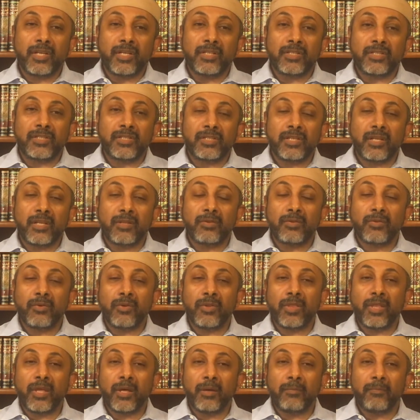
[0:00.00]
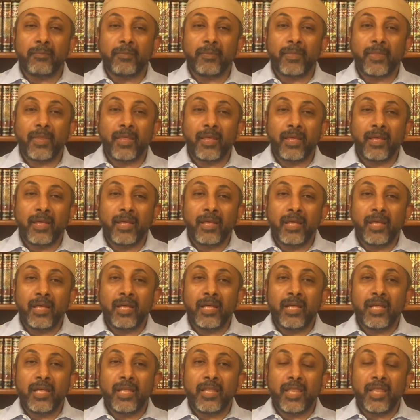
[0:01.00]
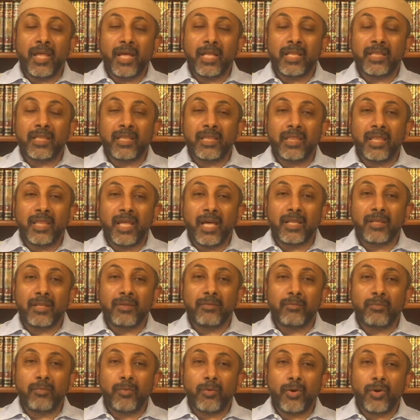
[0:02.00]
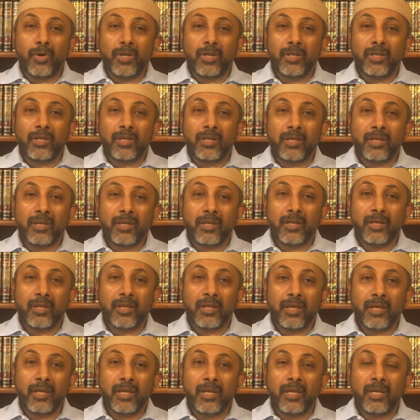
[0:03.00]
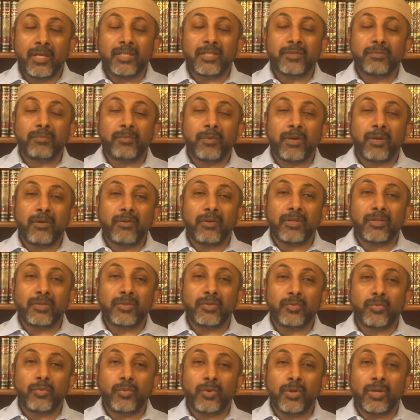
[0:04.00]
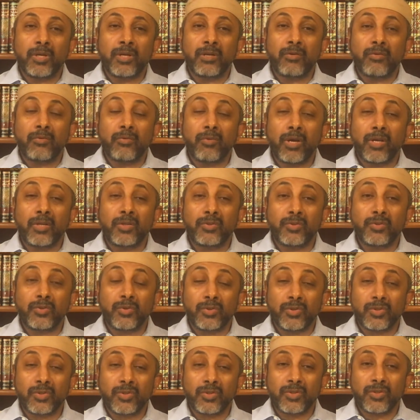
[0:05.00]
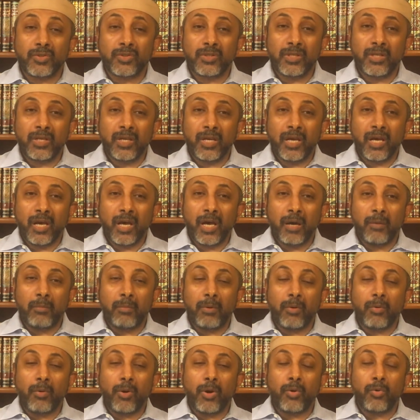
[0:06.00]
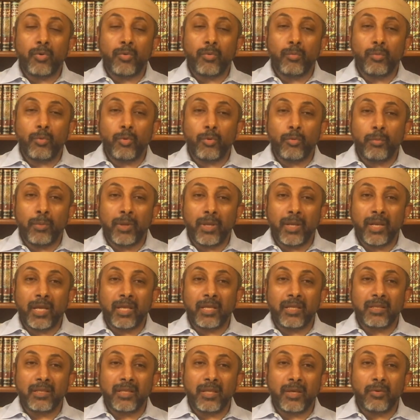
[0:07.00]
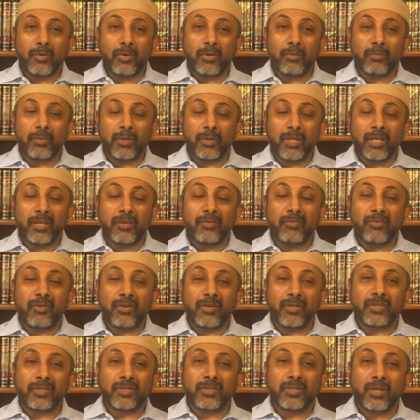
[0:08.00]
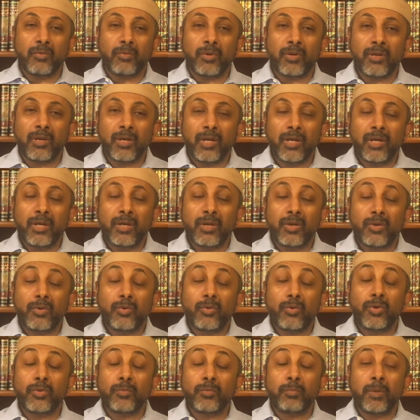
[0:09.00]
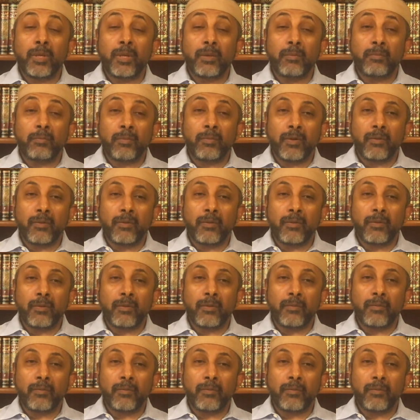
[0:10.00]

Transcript: he said to them that that boy, his parents were righteous. Abawahu mu'minayn, they were believers, they were good people.